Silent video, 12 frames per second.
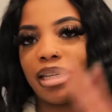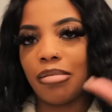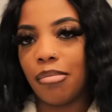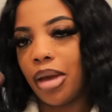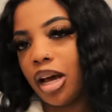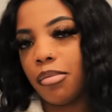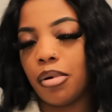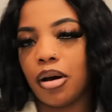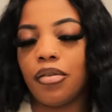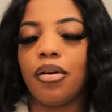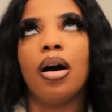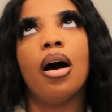take my makeup
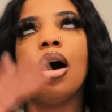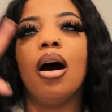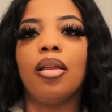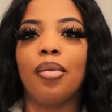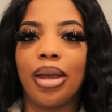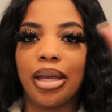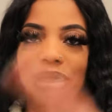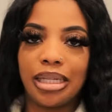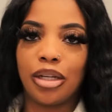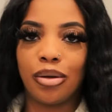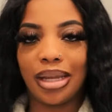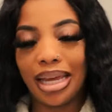off all the way
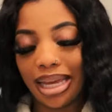until the